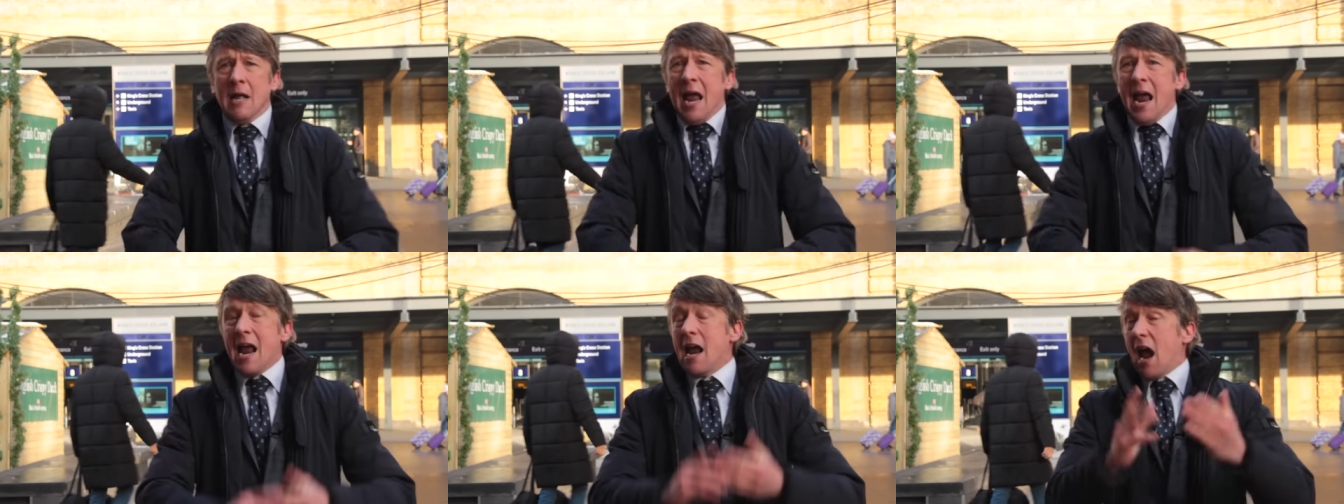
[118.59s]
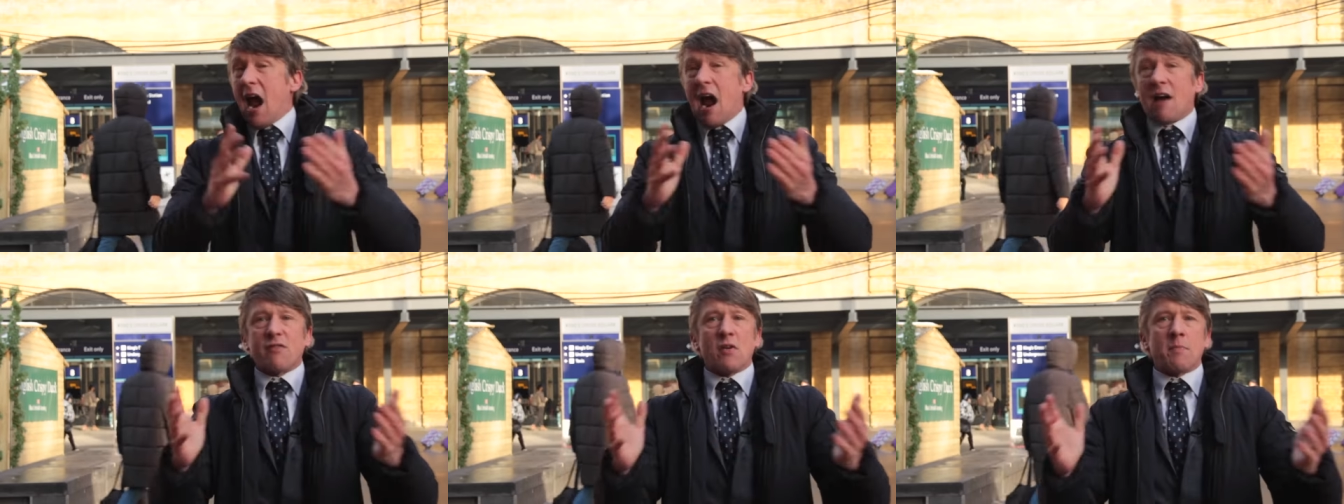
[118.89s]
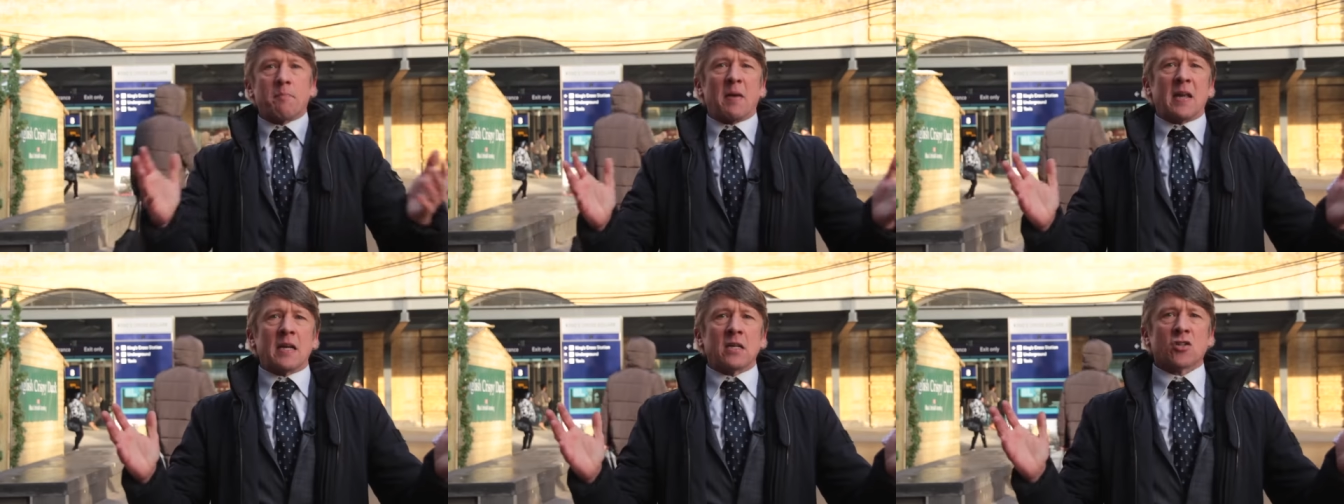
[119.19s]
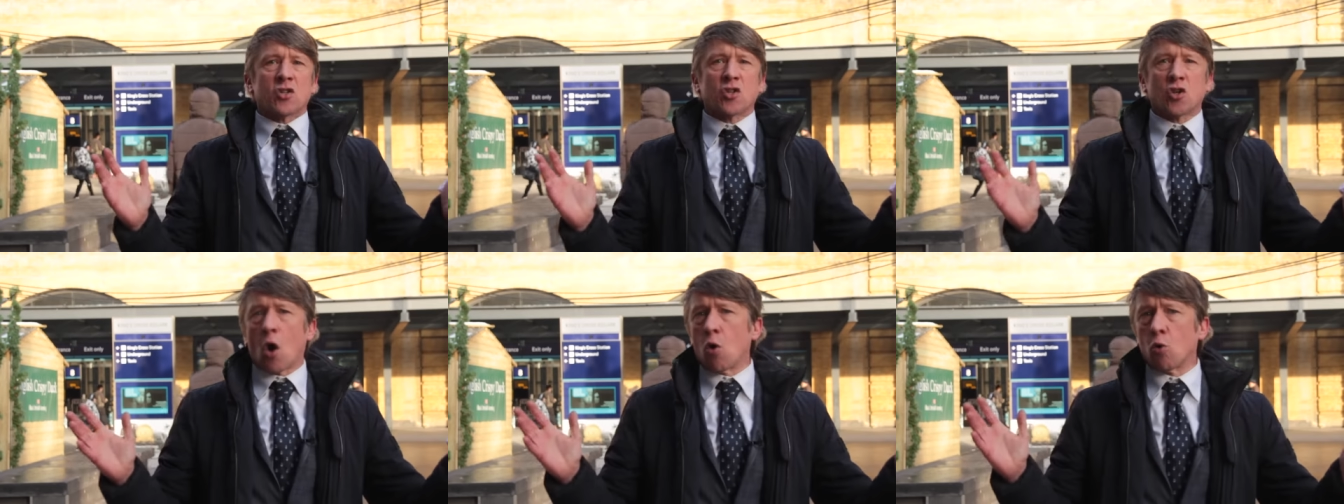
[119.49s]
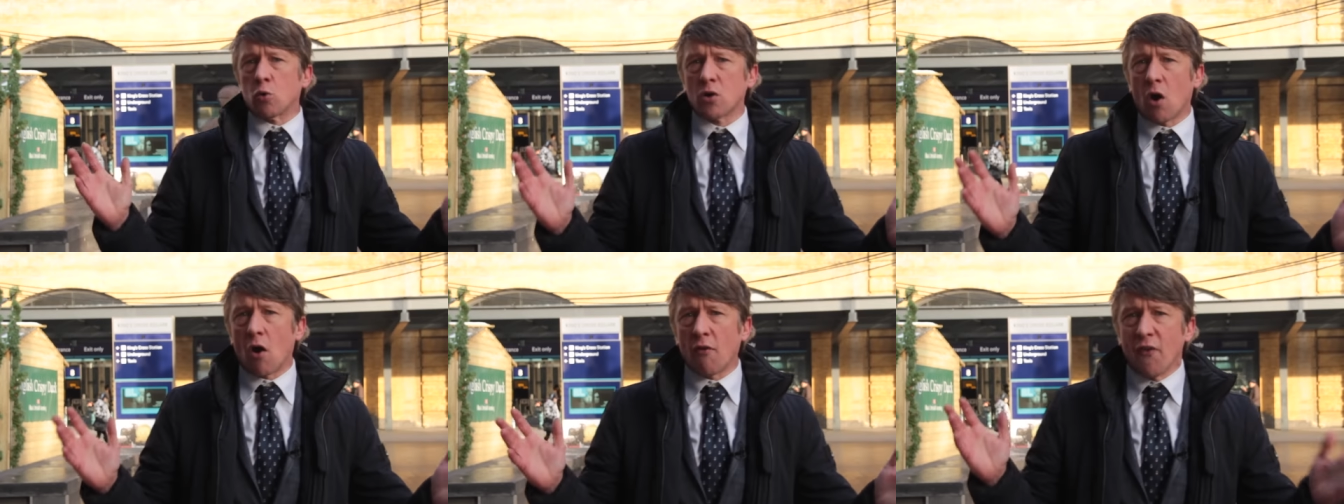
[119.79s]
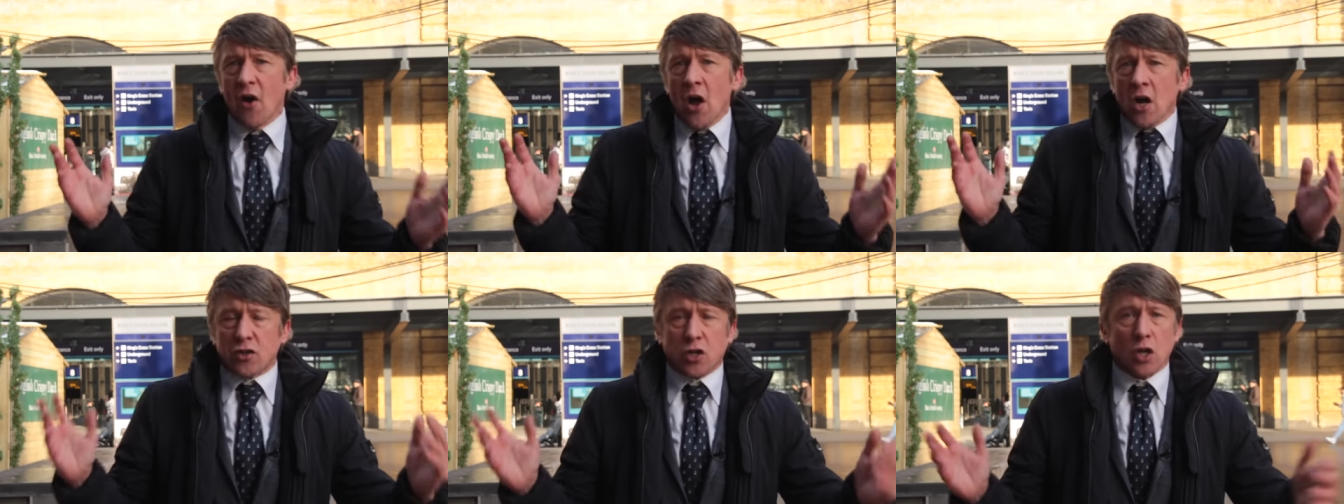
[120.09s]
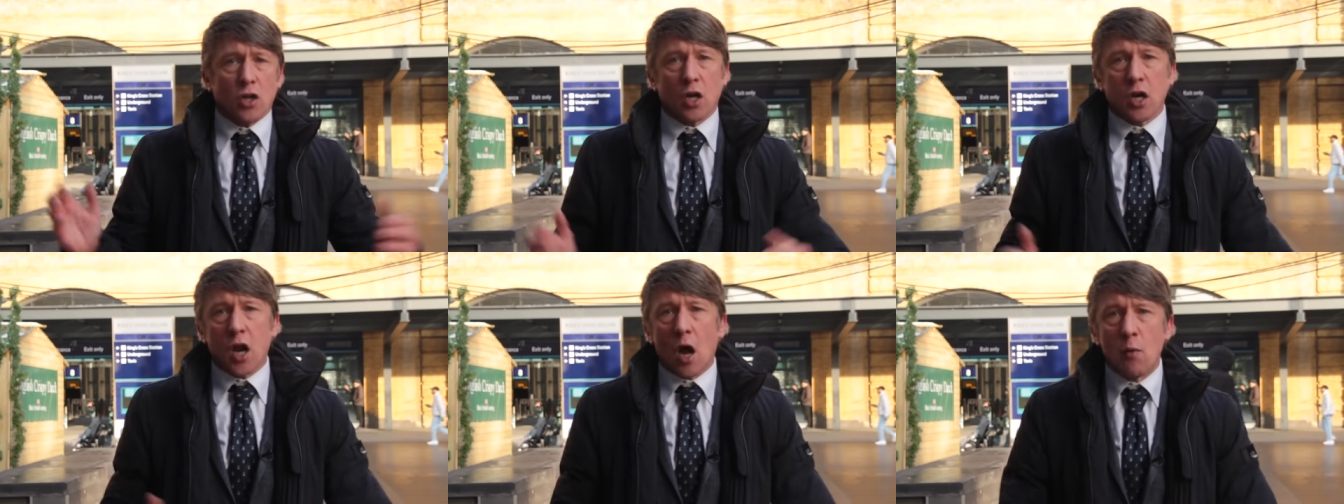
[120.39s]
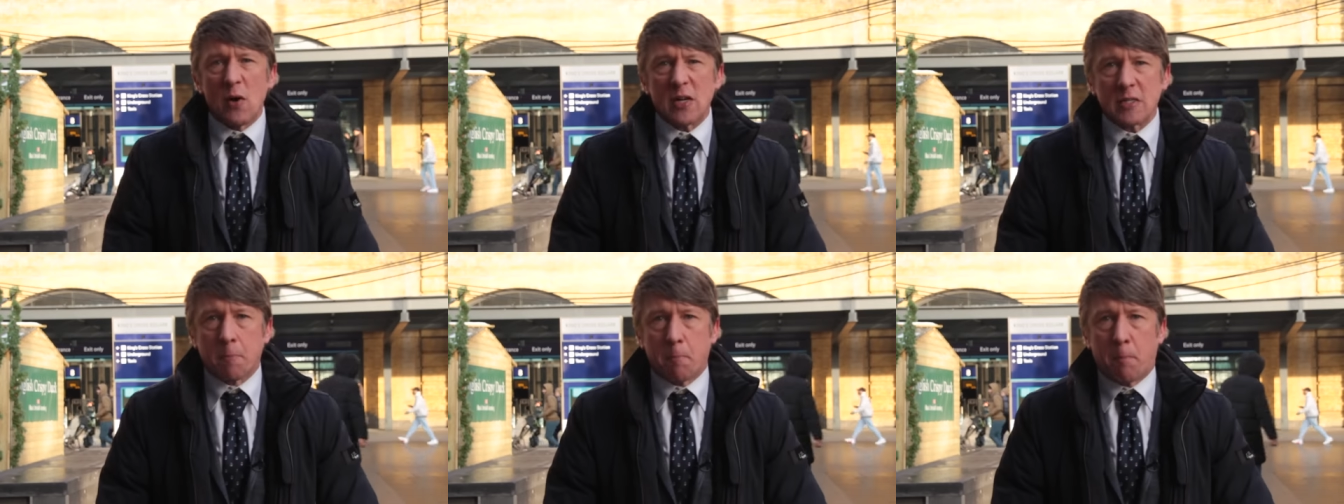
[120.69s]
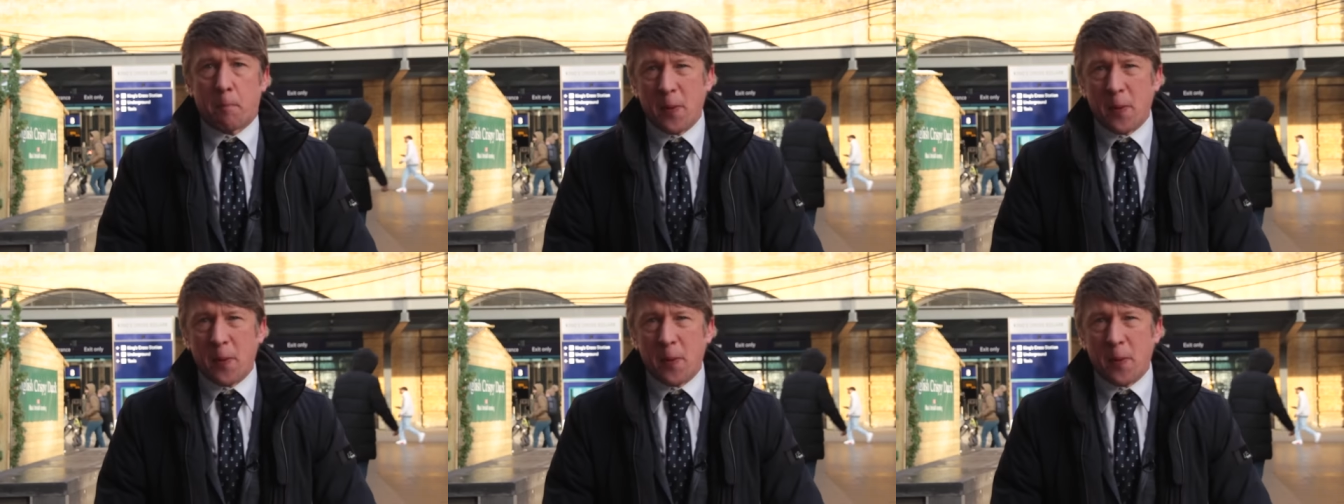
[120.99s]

it having been sold off to the lowest